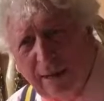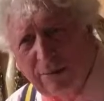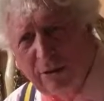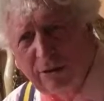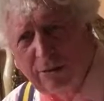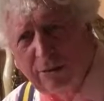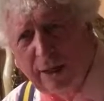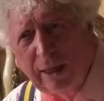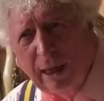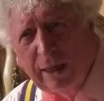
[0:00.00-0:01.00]
I'm going to
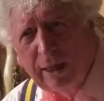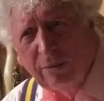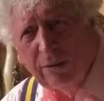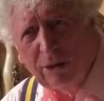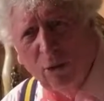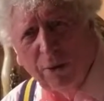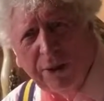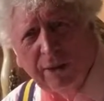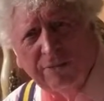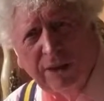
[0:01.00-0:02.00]
make a little
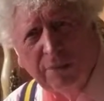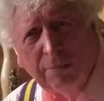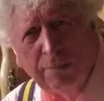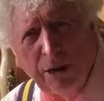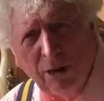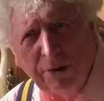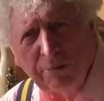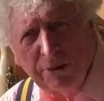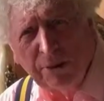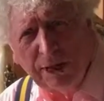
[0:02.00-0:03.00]
recording of some
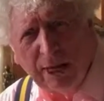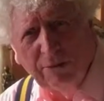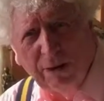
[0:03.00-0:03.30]
poems that I